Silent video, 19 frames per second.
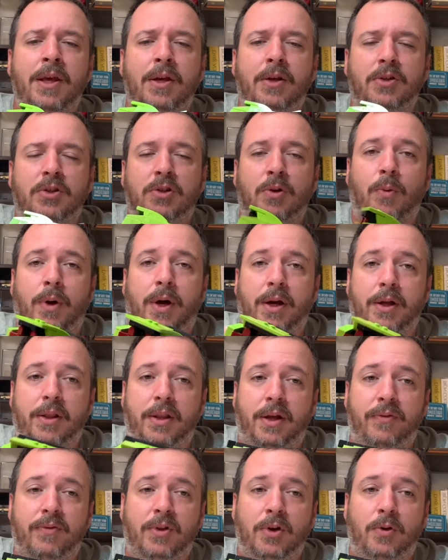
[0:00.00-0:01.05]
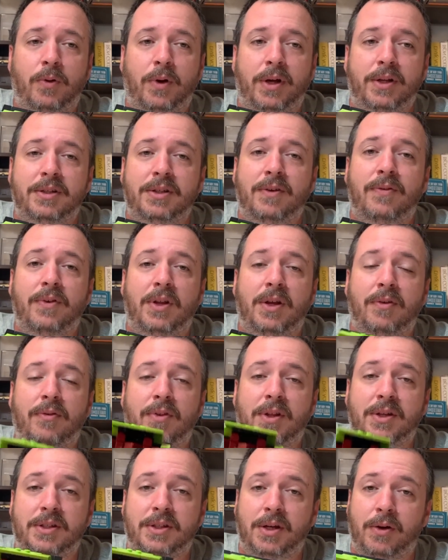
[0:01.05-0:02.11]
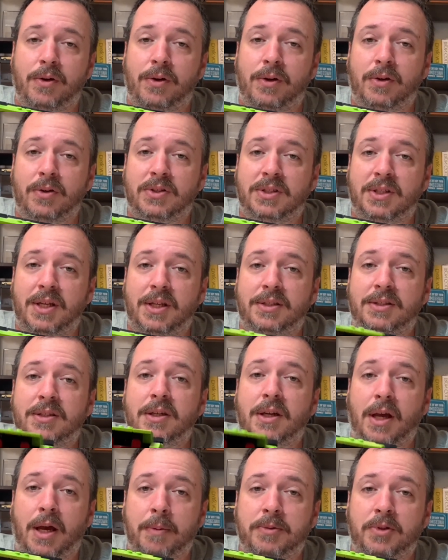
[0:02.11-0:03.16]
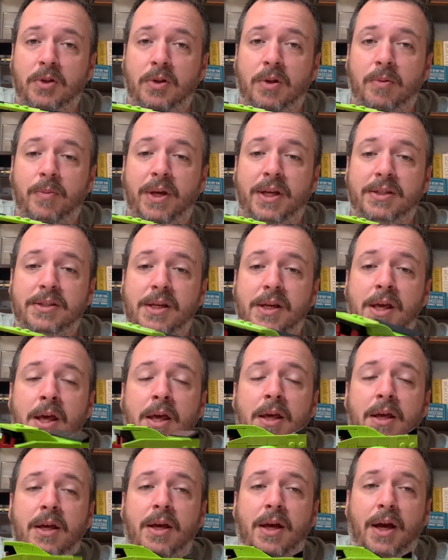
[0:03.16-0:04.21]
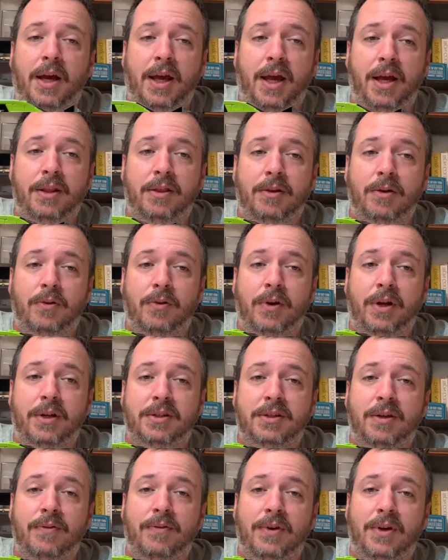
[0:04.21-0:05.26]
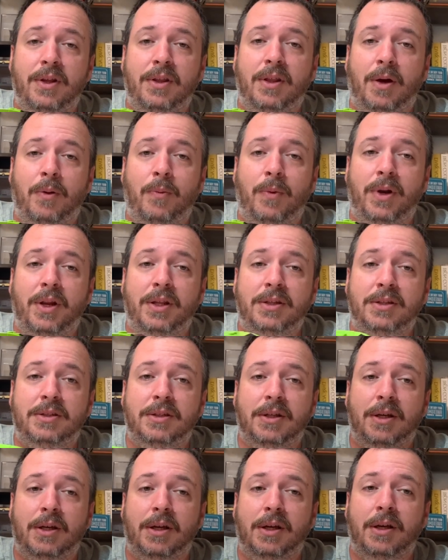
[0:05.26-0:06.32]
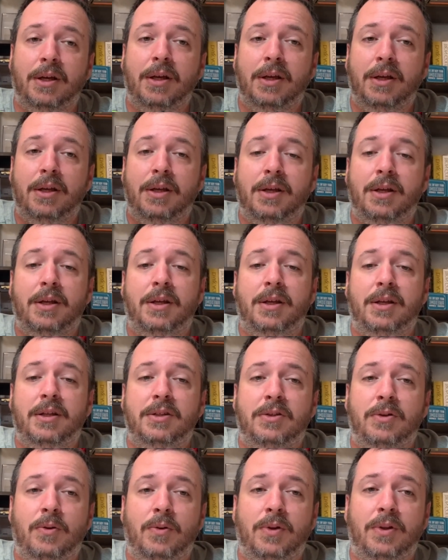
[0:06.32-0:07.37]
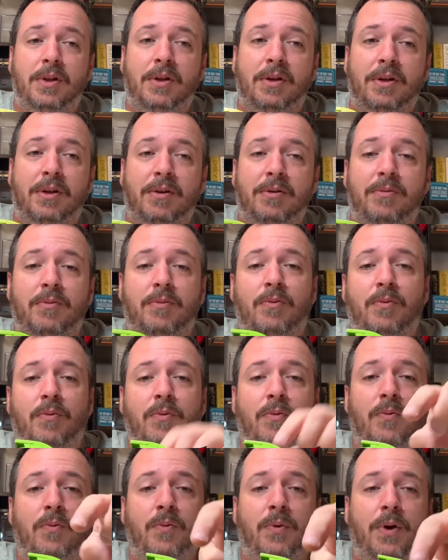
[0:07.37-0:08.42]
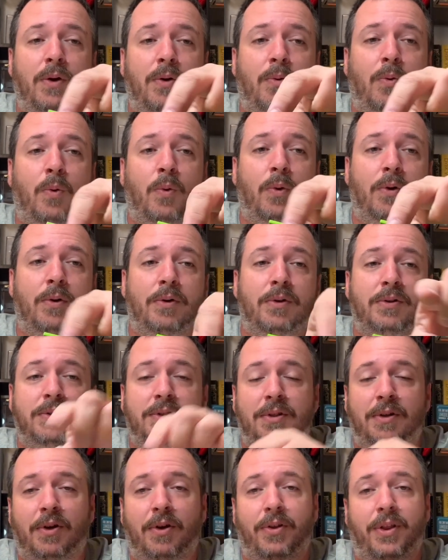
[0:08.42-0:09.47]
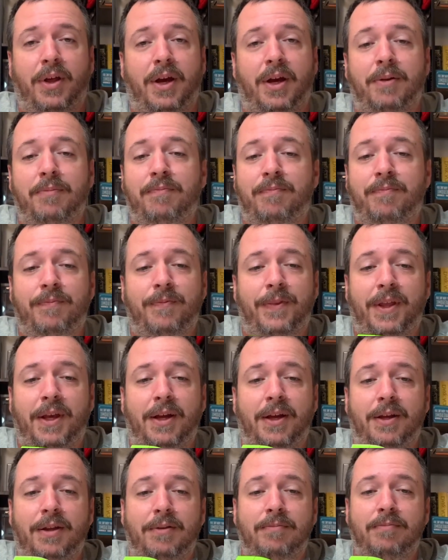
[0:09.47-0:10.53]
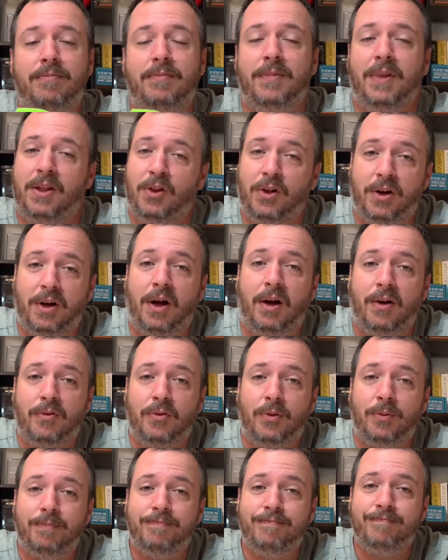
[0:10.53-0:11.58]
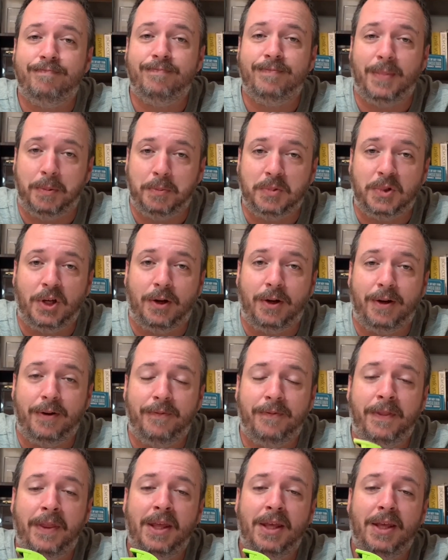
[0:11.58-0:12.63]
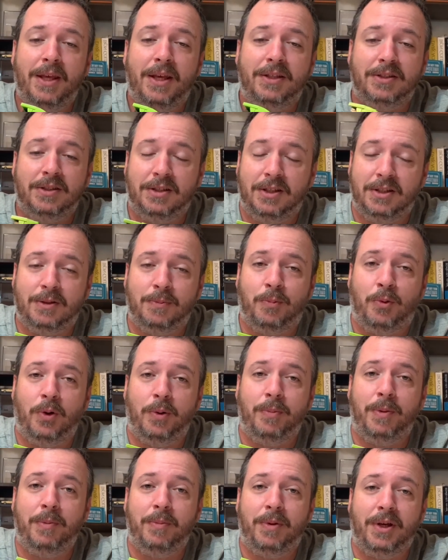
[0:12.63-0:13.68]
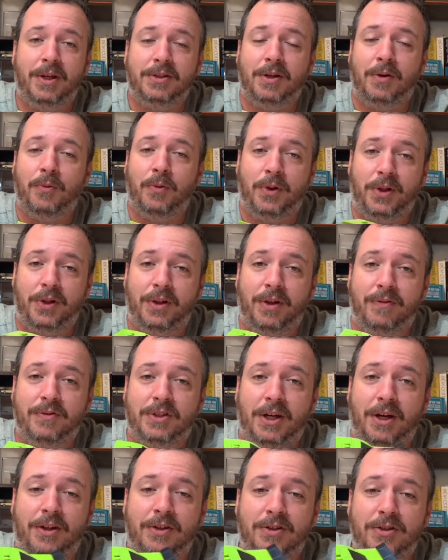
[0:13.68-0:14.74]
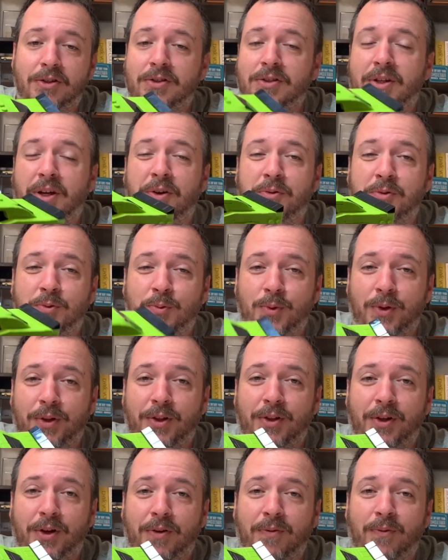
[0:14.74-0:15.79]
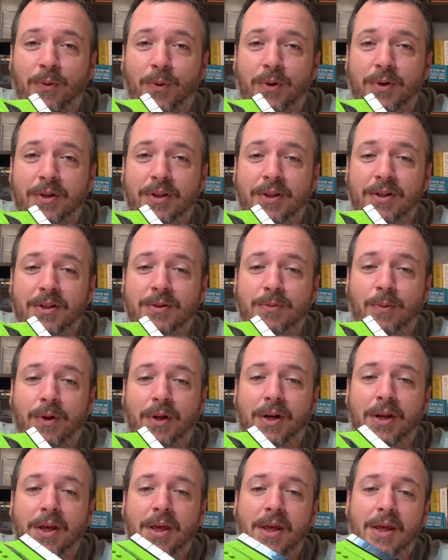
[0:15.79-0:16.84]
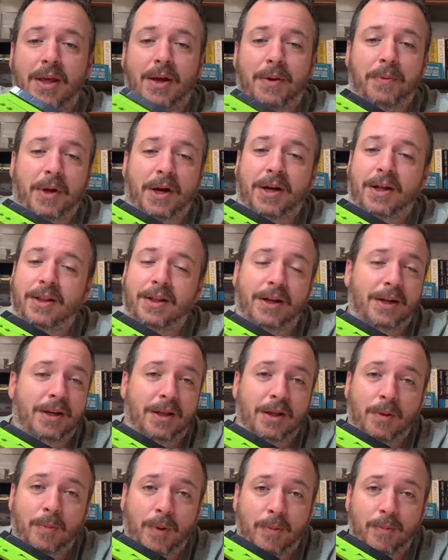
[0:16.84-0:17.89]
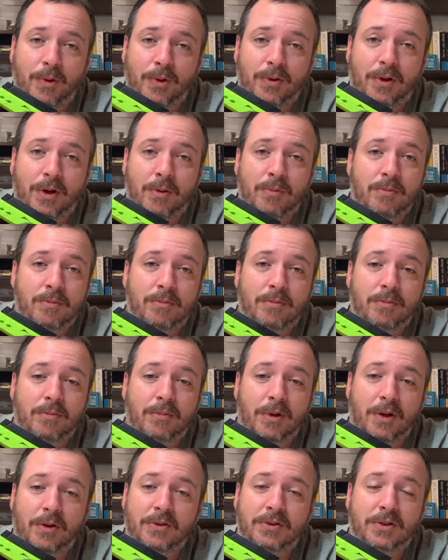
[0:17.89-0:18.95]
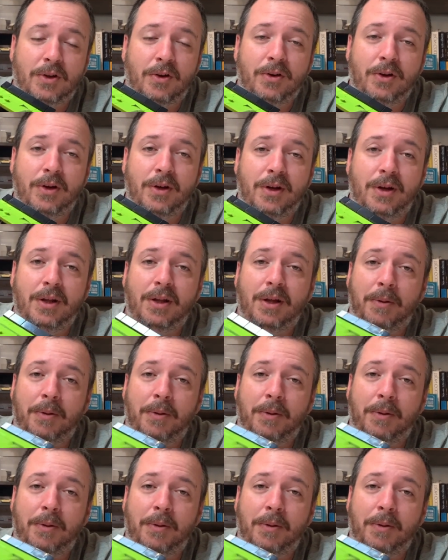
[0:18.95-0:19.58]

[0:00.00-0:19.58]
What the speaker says: So I love the creativity of the interior seats, absolutely amazing. I hate the creativity that went into doing the rear quarters and all that. They look awful. I'm sorry. It's a disappointment because I really love Challengers. I was really looking forward to this one. I'm not going to let it kill my mood though. It's all good.